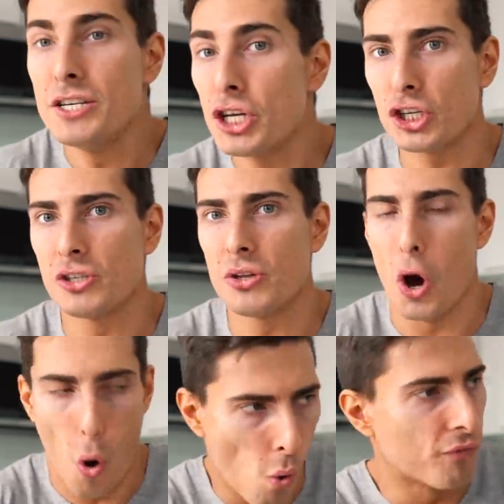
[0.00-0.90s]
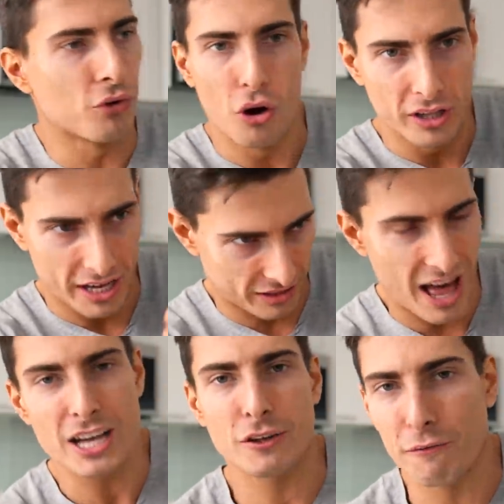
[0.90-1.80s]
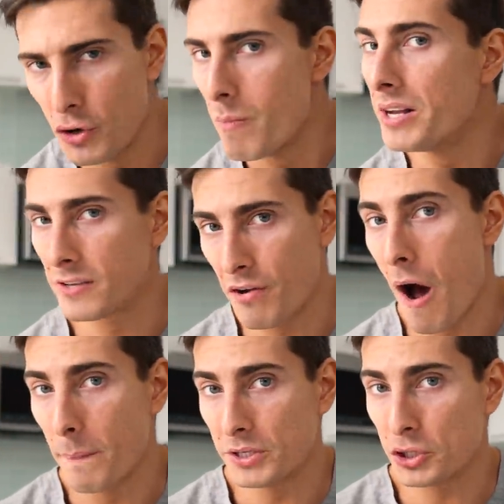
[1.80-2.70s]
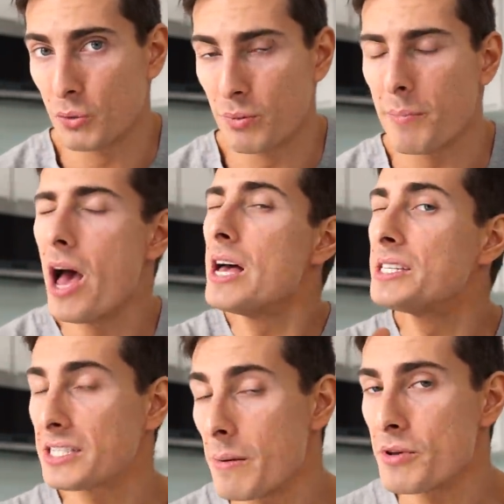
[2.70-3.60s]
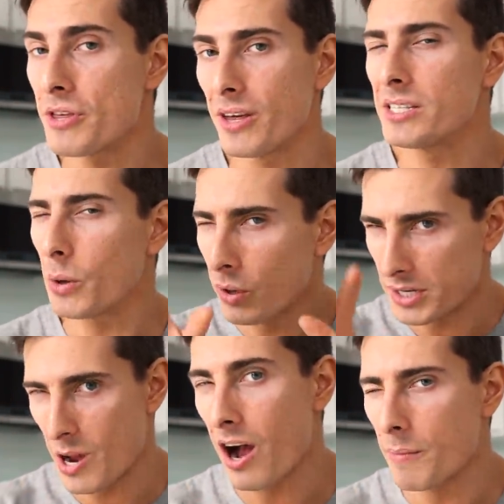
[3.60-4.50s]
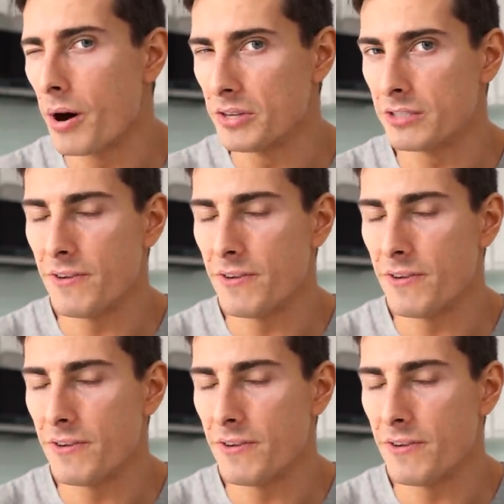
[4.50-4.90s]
addition to the overall like last few months of competition prep, some of the things that we're gonna talk about in this